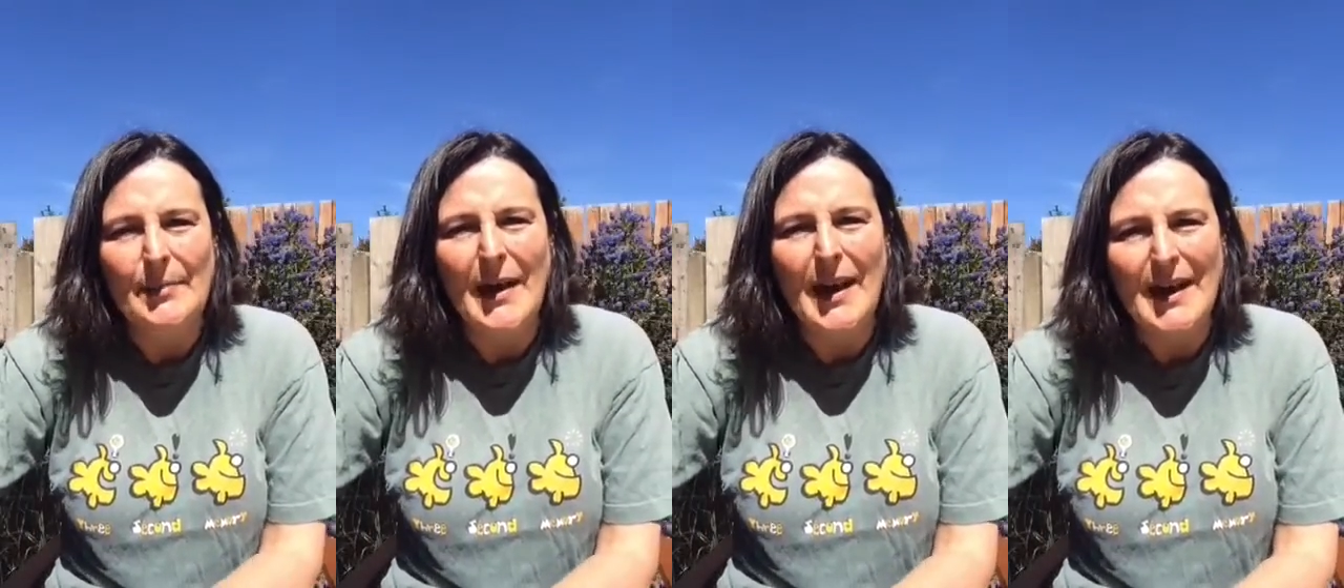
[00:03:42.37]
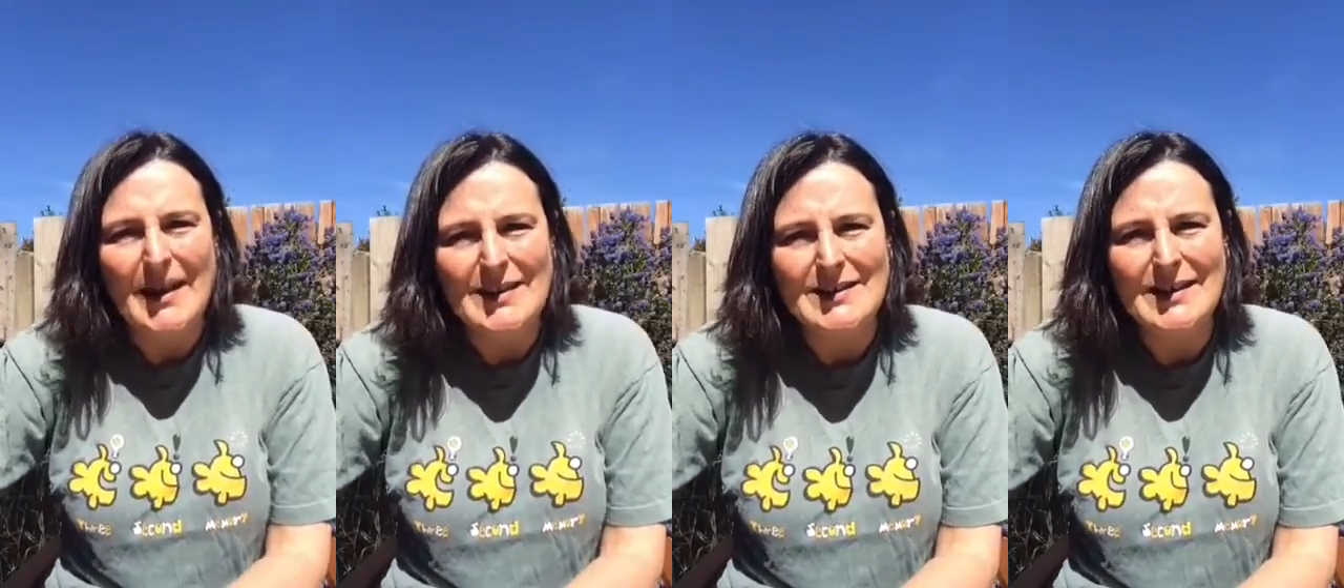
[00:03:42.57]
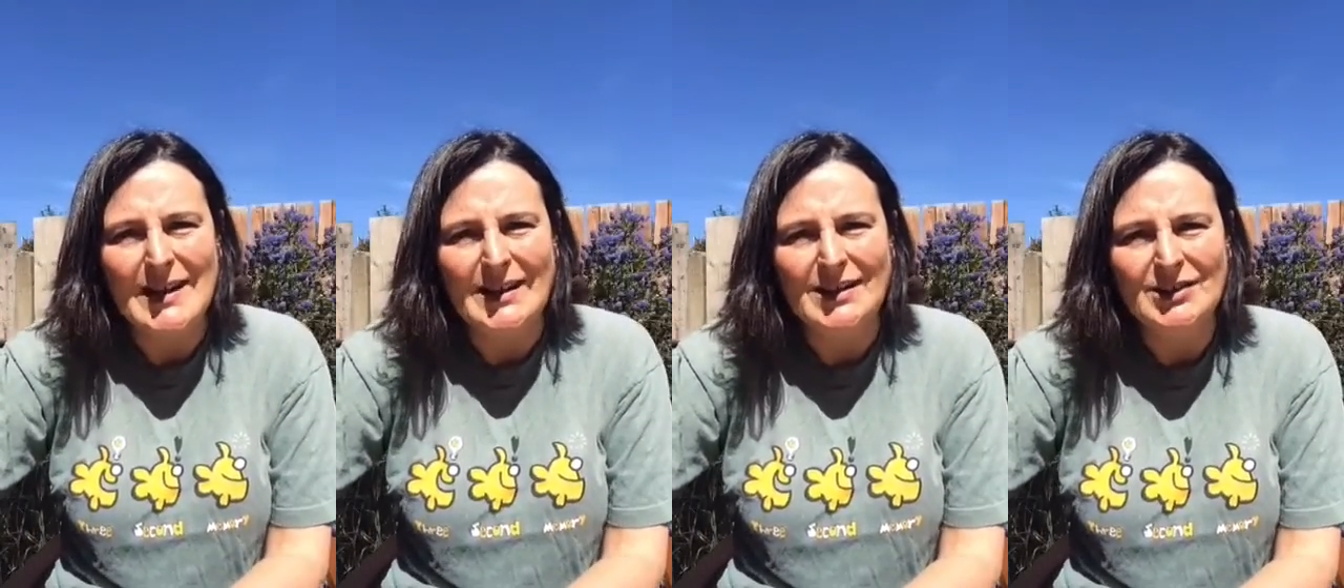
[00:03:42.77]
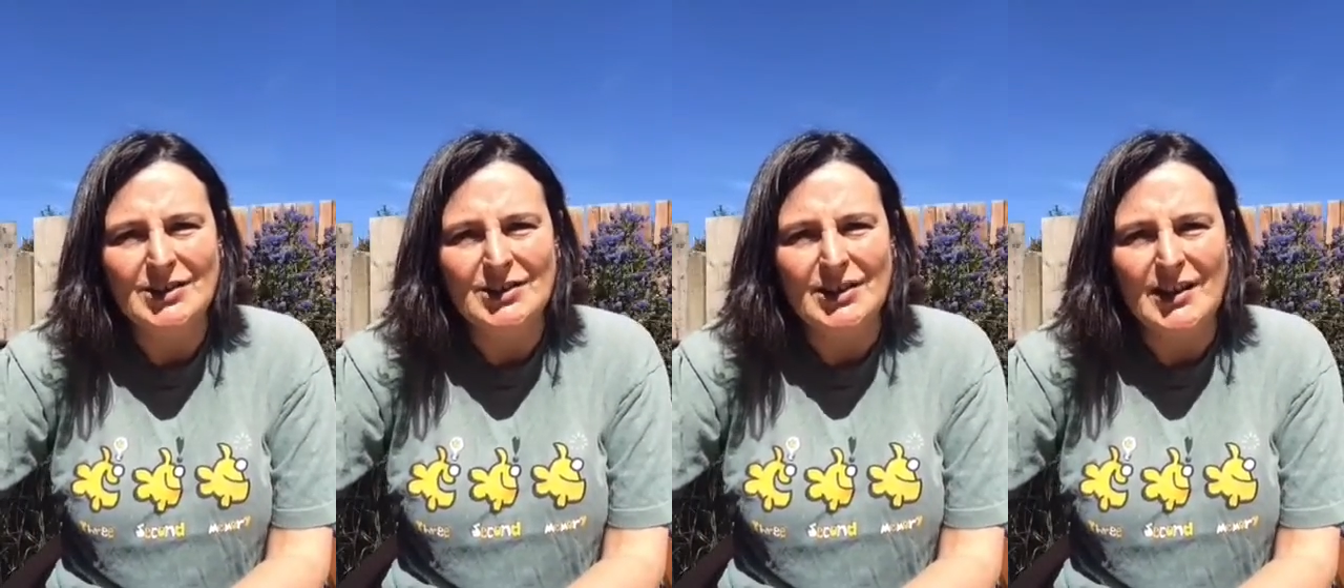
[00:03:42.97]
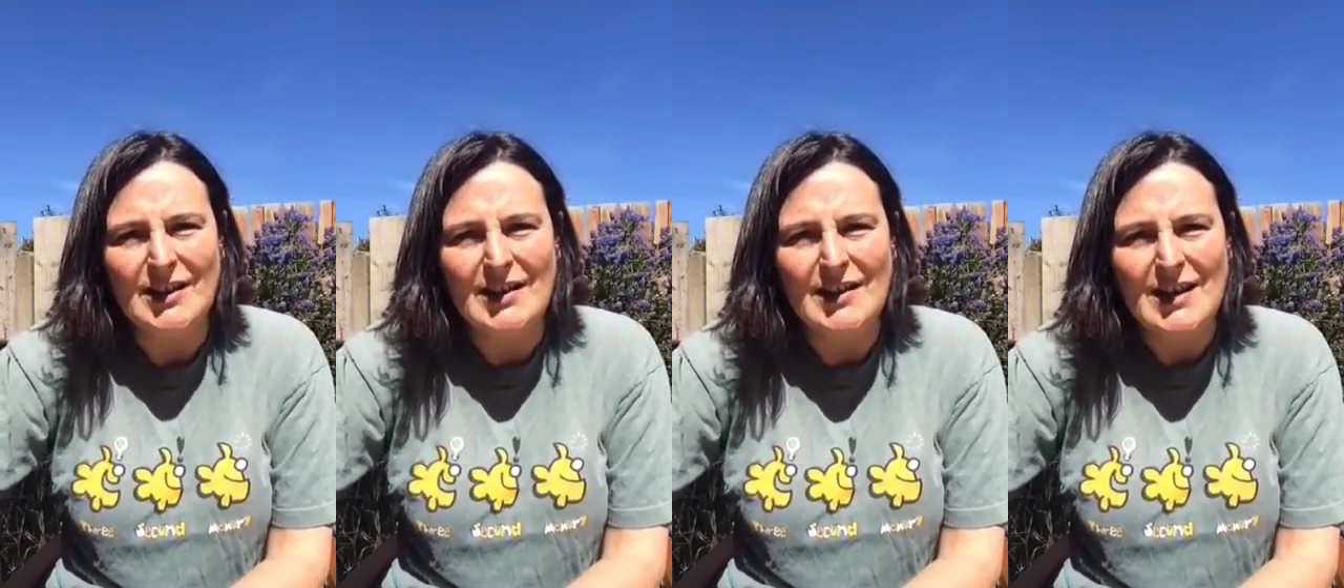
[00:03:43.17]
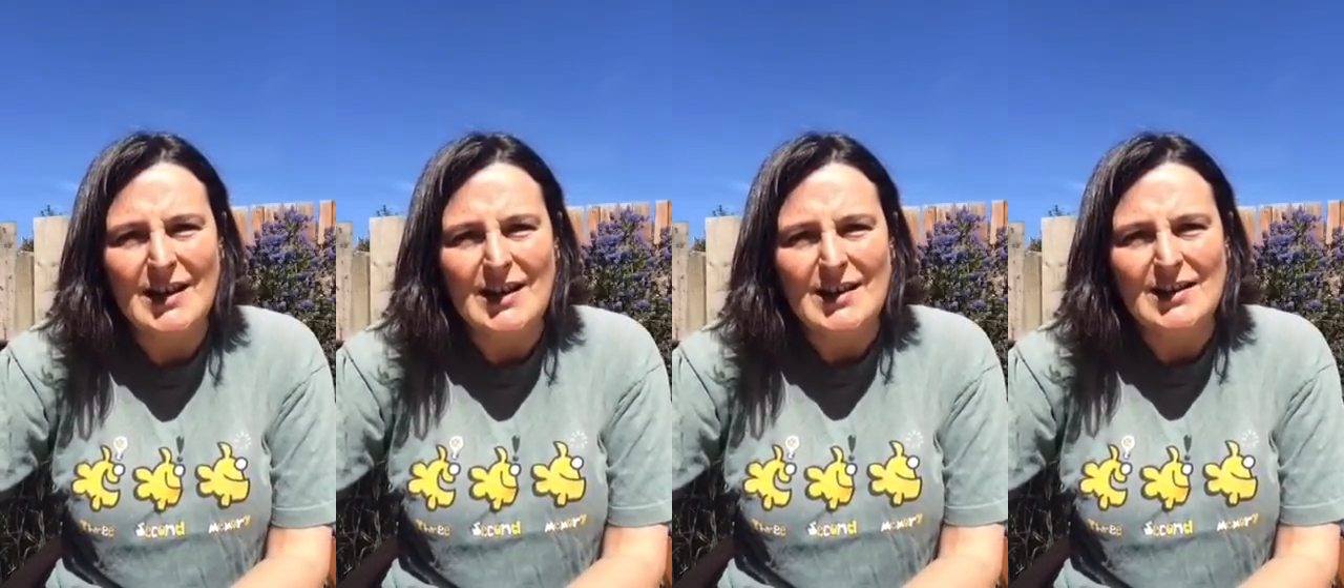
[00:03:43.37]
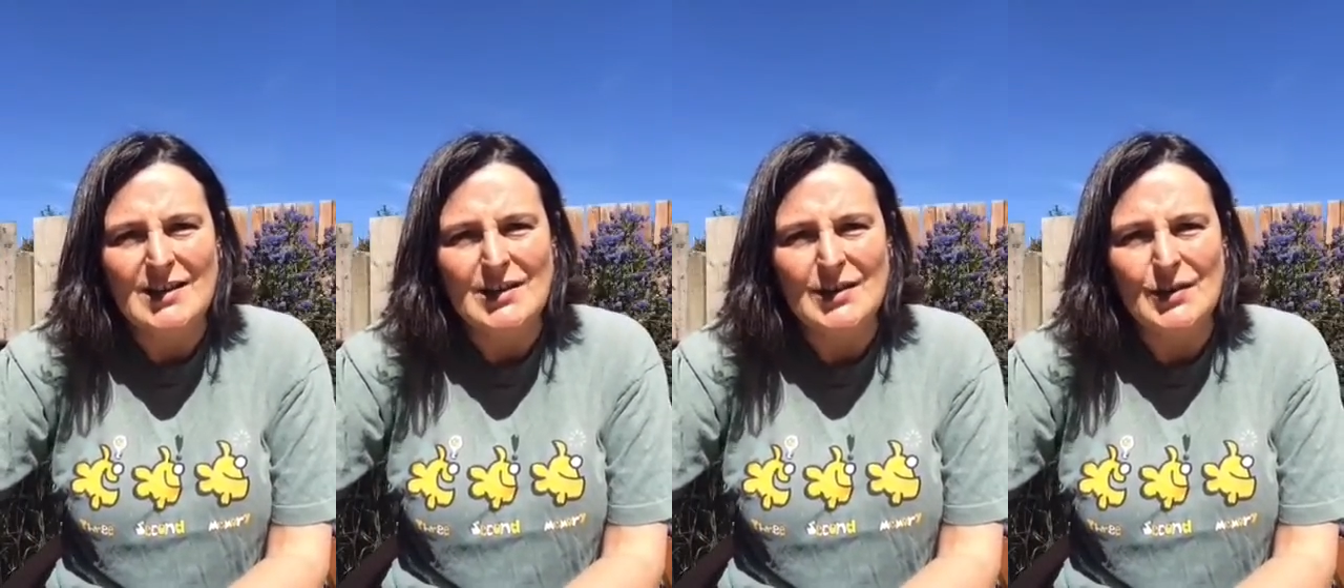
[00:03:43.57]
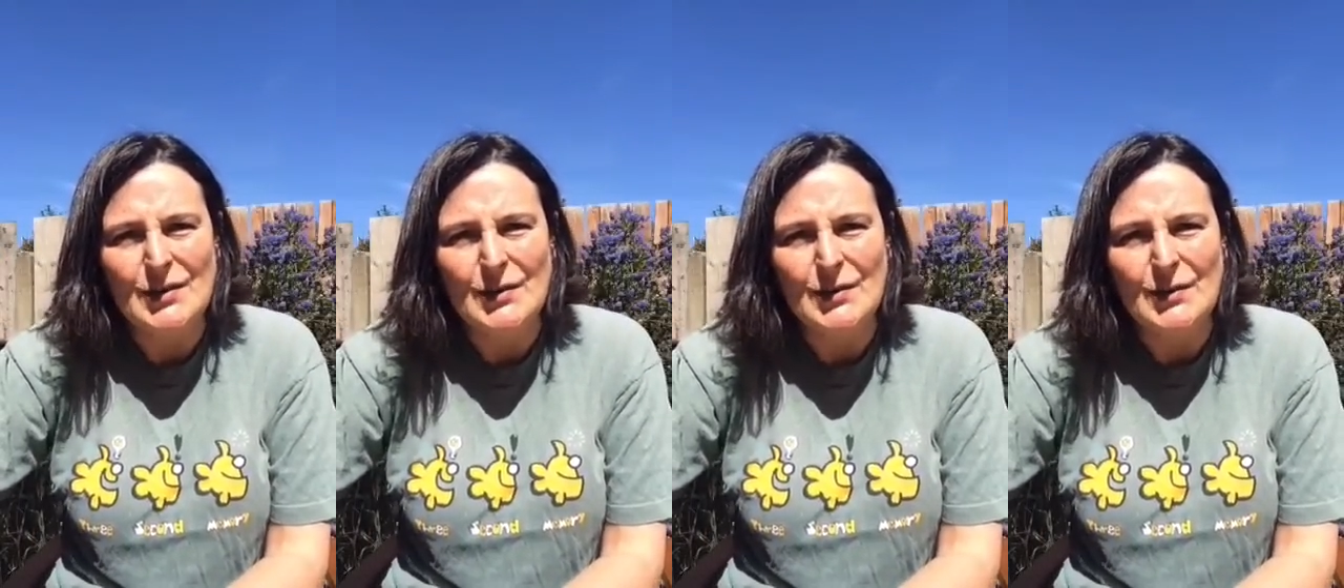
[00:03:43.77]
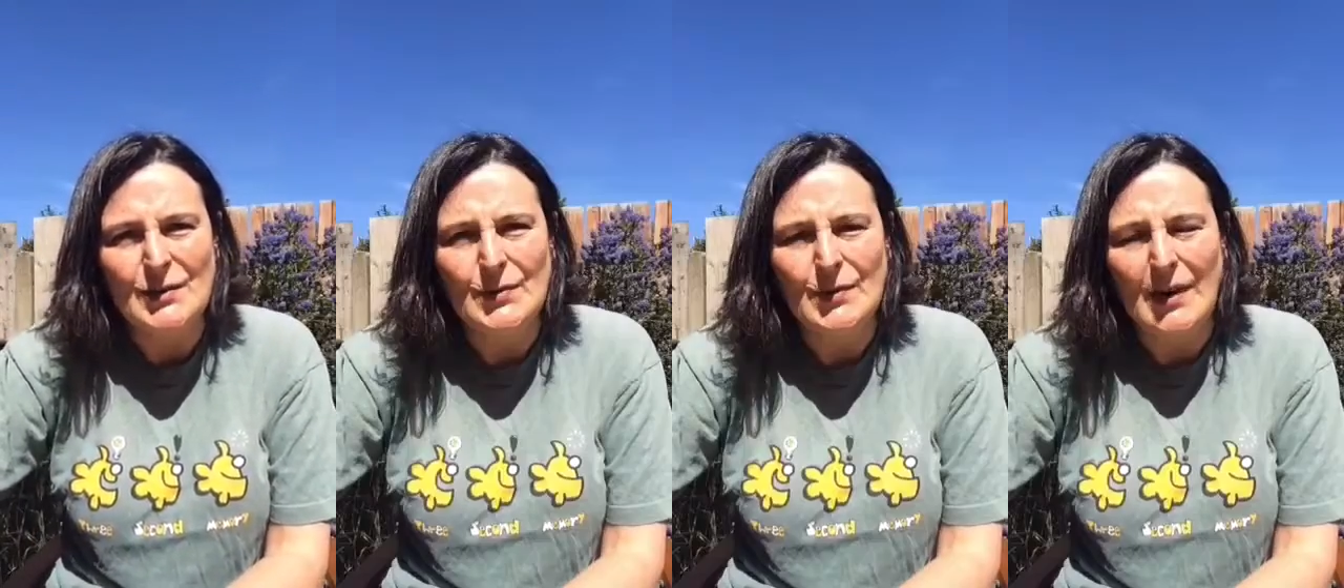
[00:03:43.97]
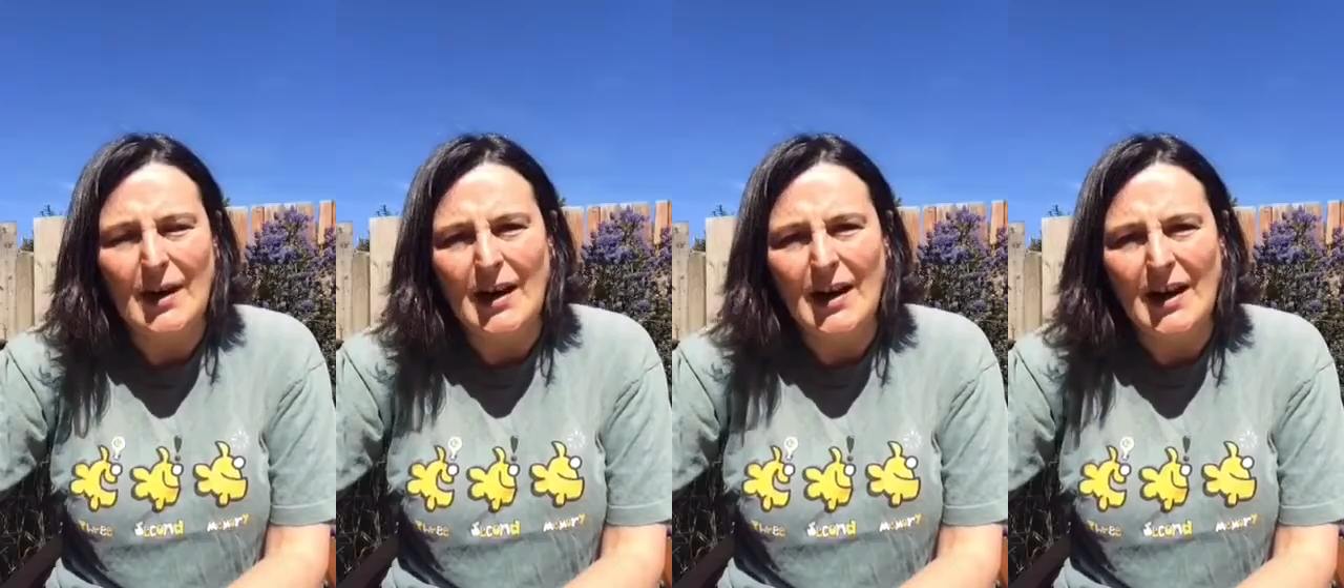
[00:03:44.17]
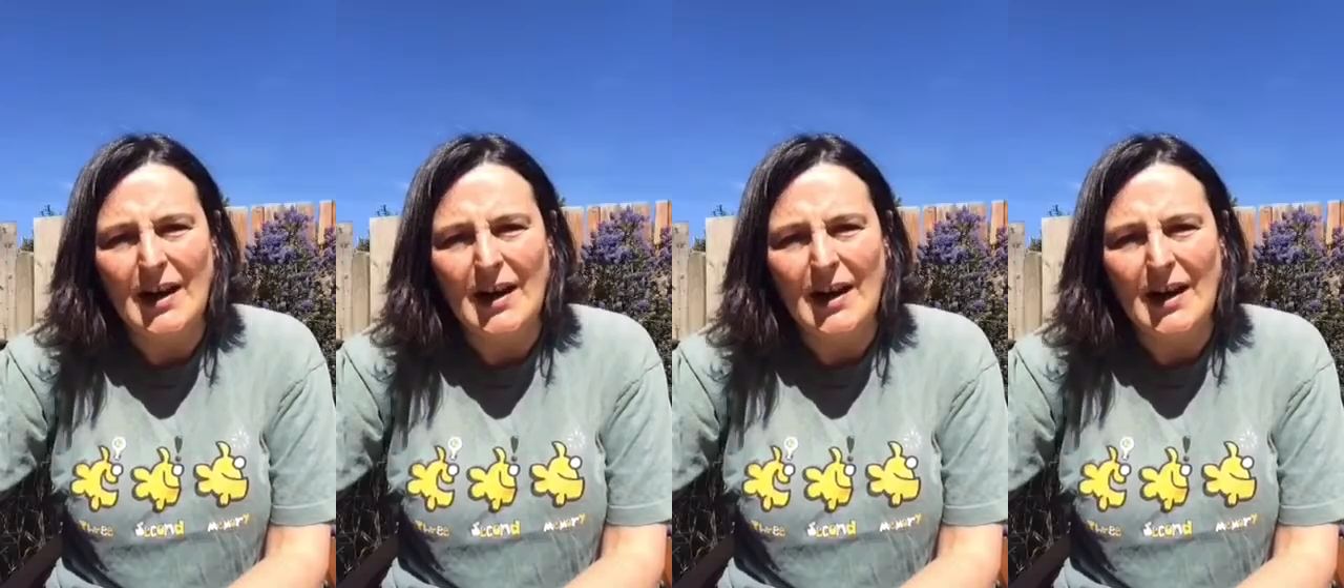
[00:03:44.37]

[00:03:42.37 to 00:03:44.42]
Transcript: pay attention to